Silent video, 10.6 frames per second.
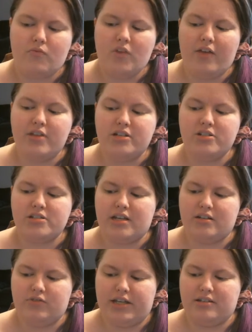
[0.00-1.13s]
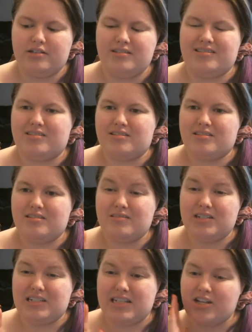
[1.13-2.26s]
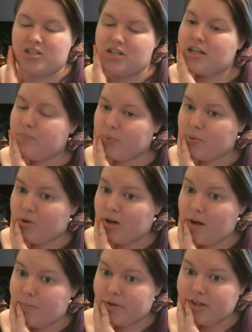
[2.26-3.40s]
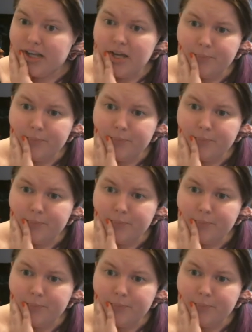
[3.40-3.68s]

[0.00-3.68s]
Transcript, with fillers: and then just kind of like station it properly.